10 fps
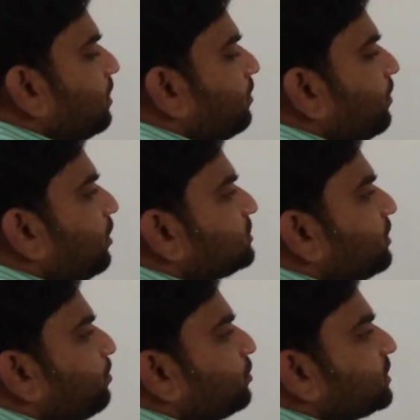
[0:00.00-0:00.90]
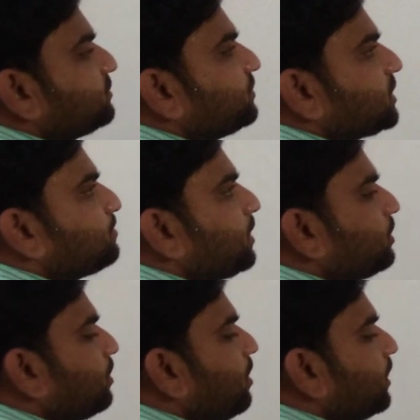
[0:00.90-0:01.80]
velocity of projection with respect
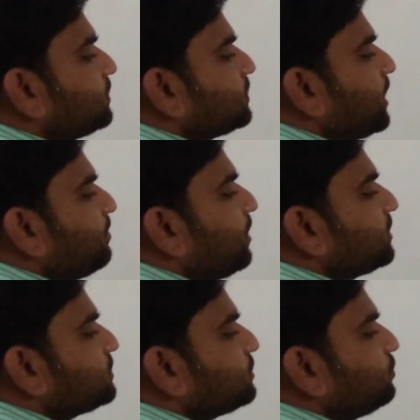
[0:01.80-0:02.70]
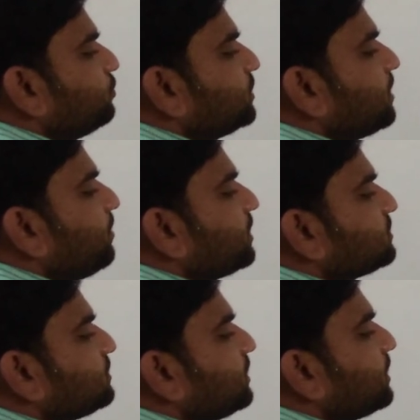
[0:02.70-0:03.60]
to car is I plus 2j
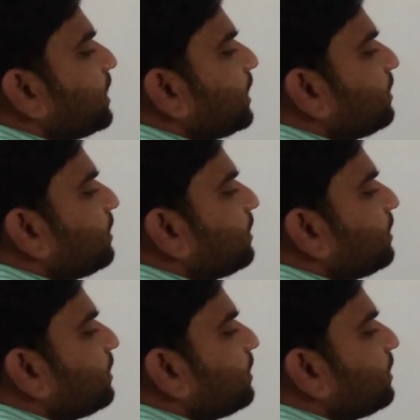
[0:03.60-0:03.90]
plus 3k,